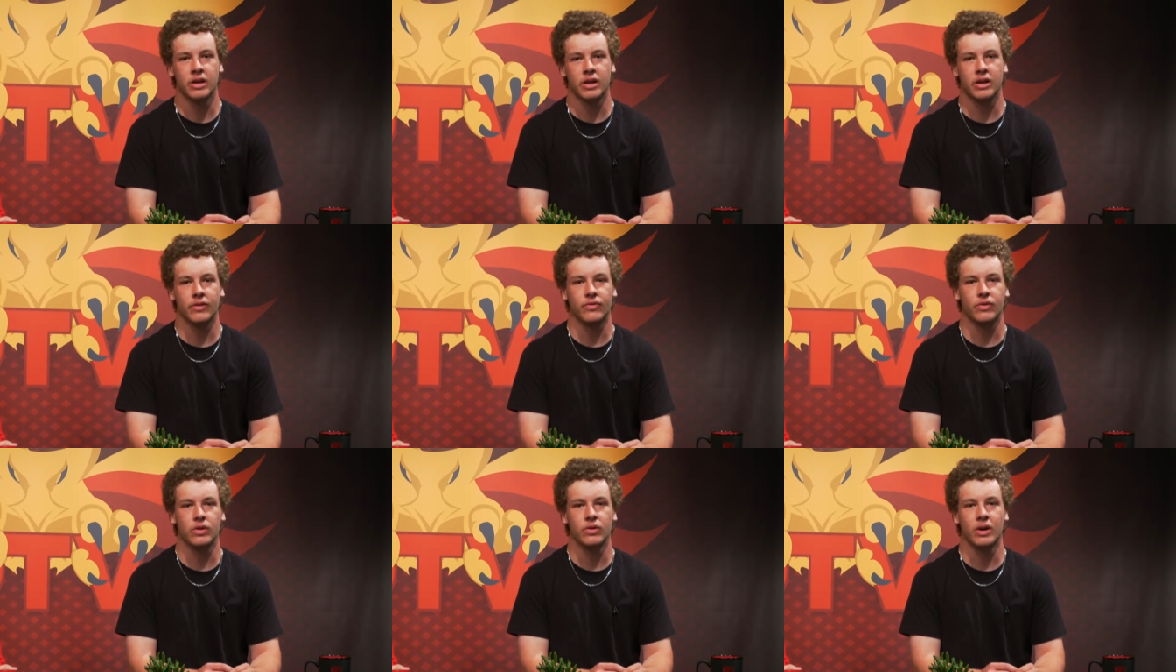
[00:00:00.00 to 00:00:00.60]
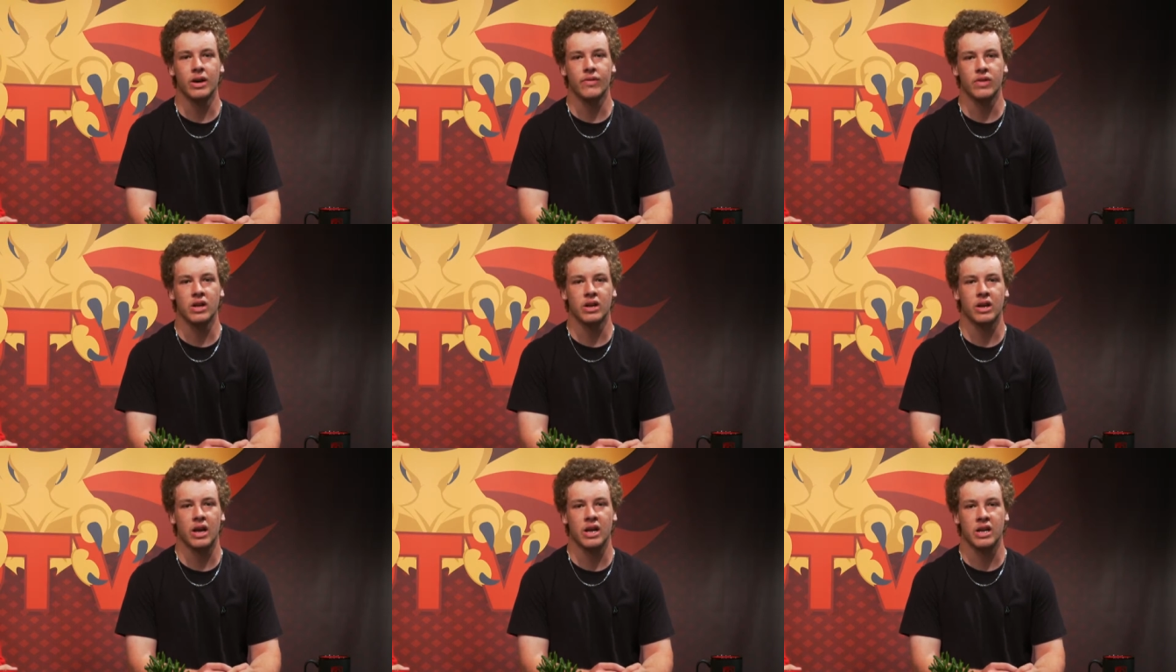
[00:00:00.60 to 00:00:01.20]
If you have
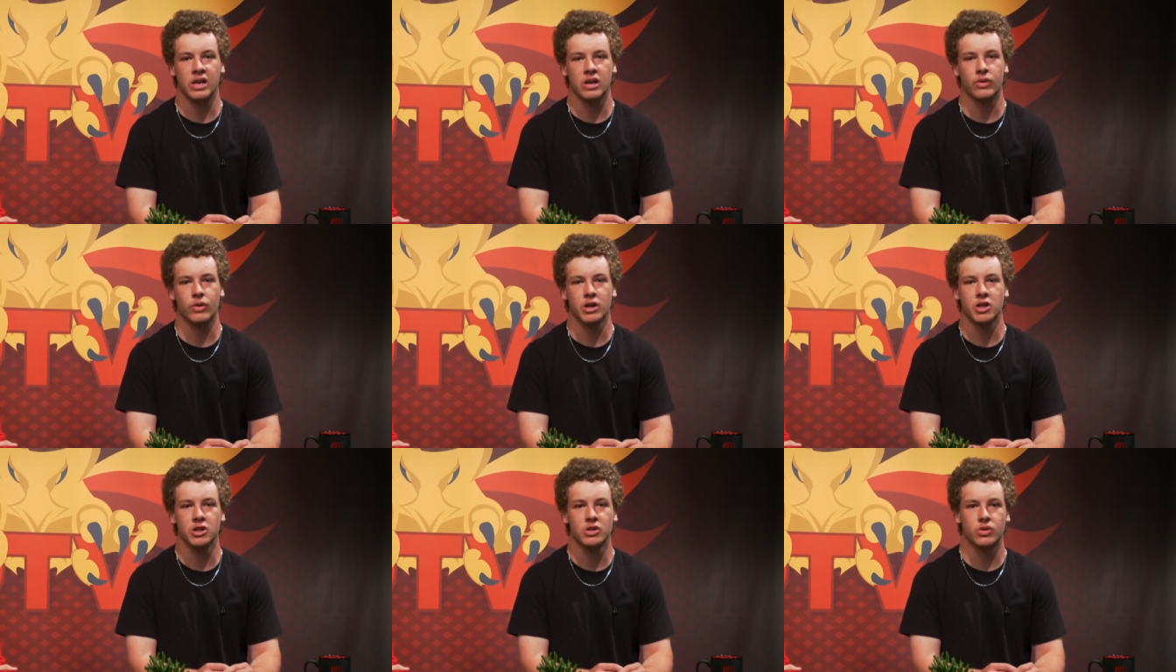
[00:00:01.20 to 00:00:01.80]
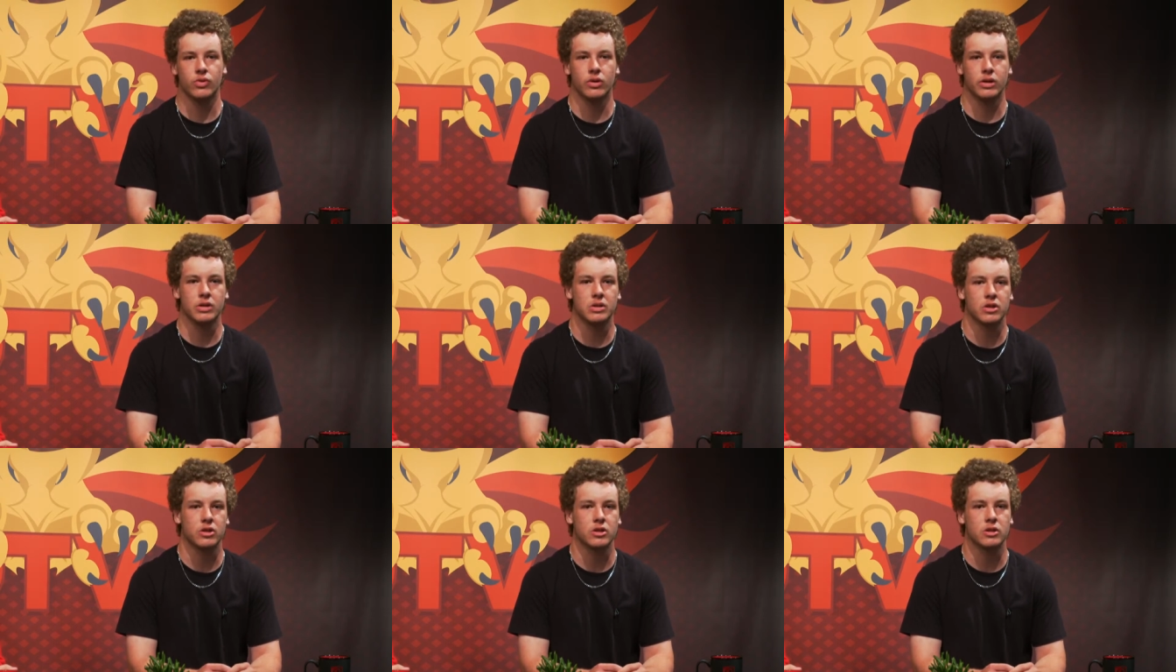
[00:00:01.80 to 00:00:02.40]
any questions or
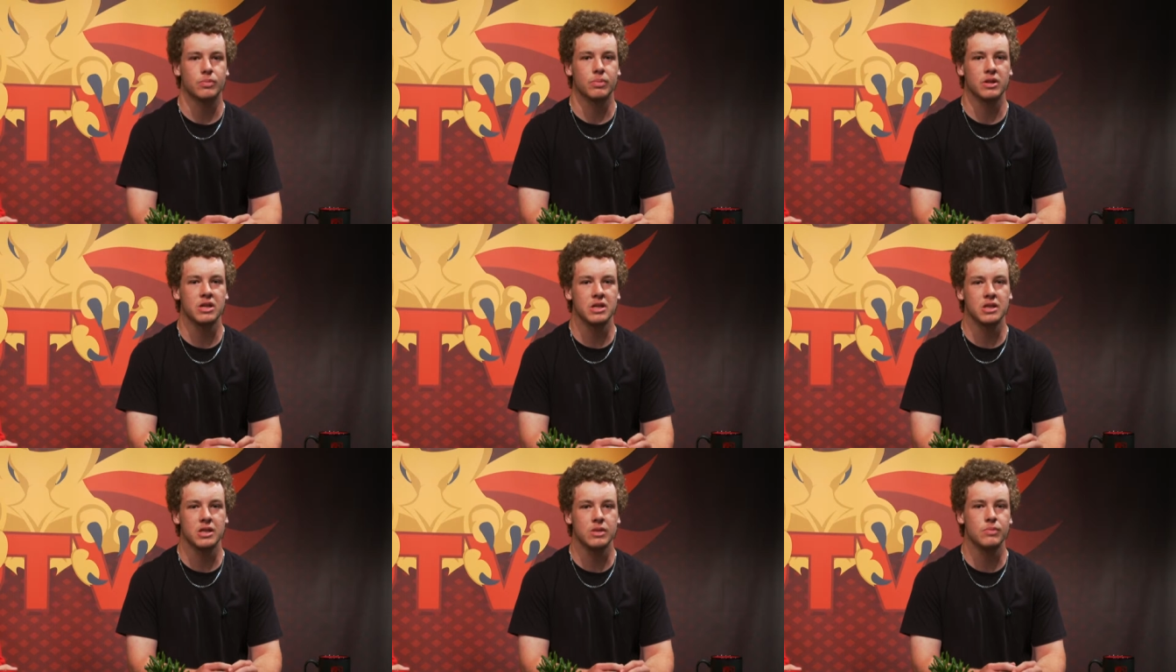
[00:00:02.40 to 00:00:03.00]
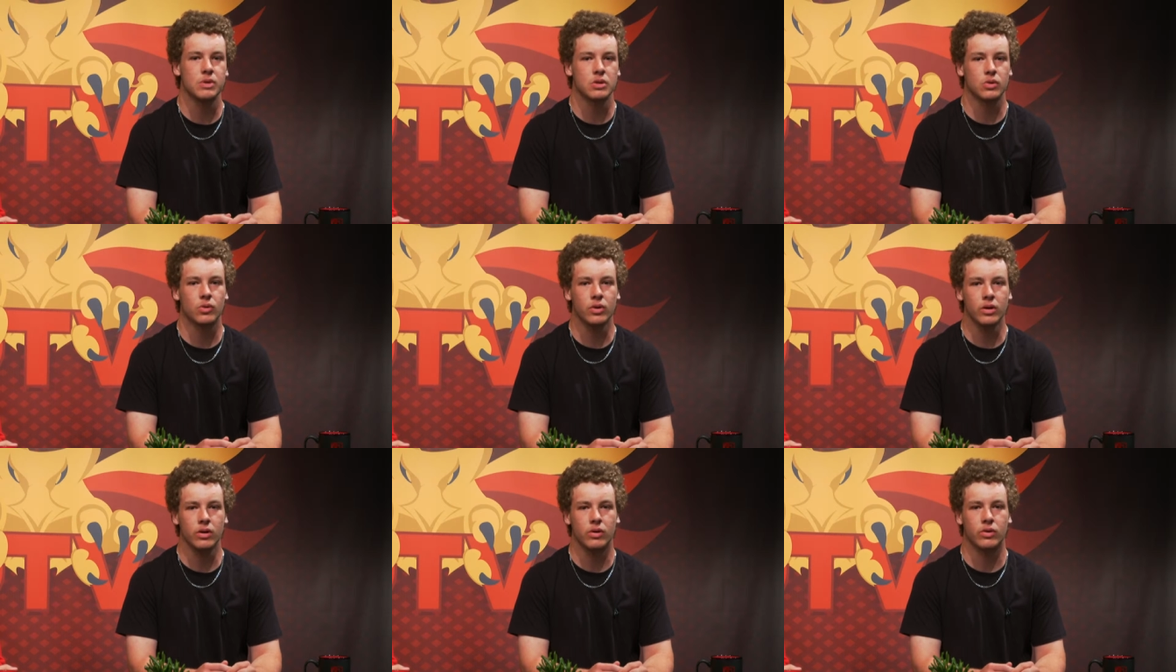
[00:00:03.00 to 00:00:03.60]
concerns, please see Ms.
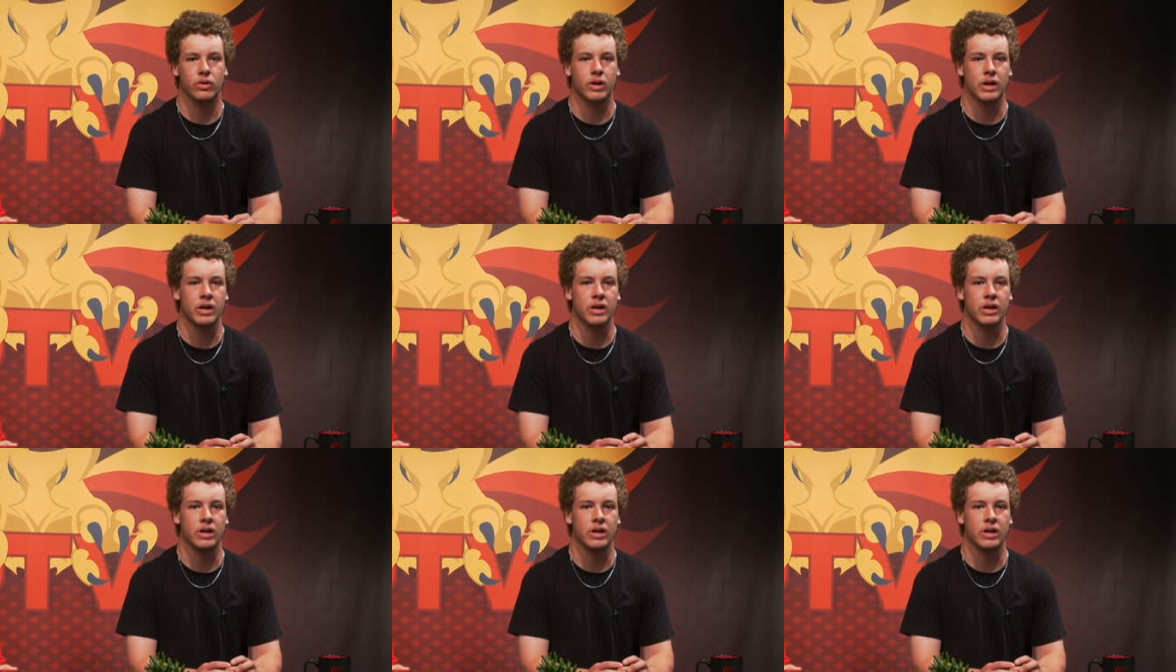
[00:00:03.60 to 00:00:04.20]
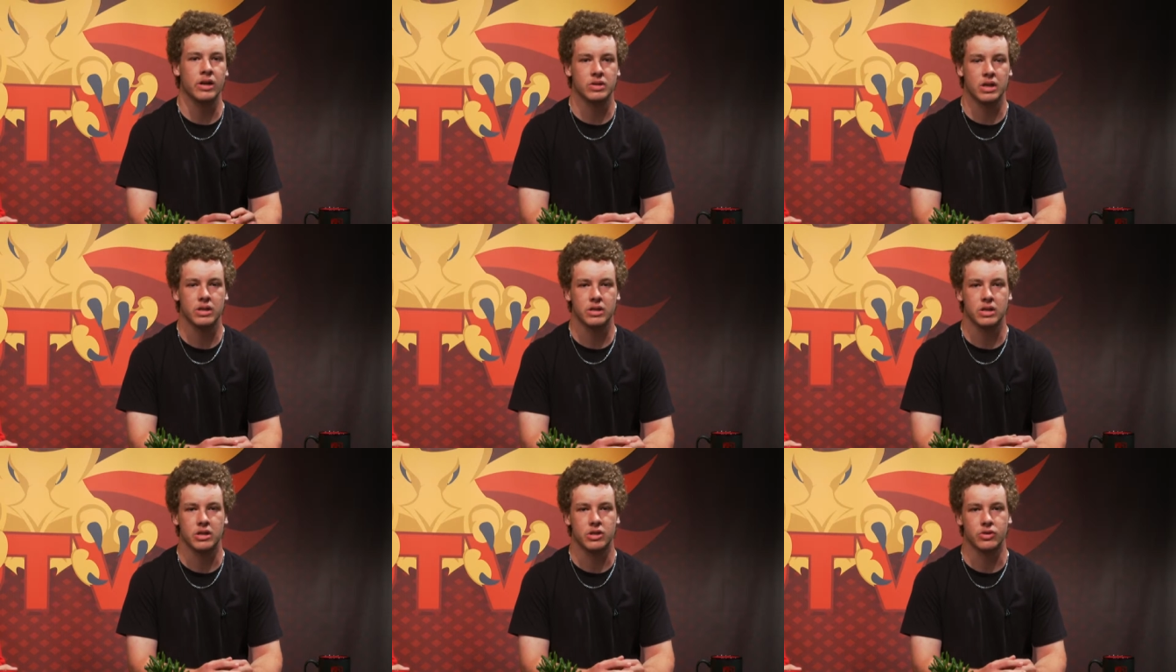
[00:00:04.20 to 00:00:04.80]
Ort or any other phys
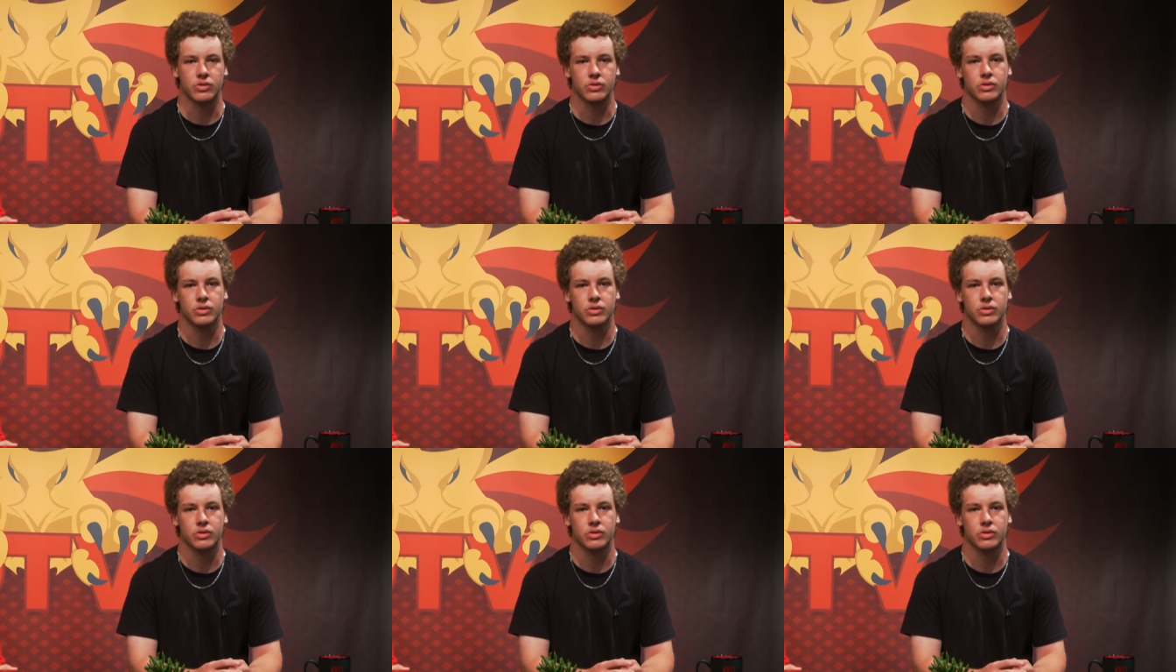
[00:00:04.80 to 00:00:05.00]
ed teachers.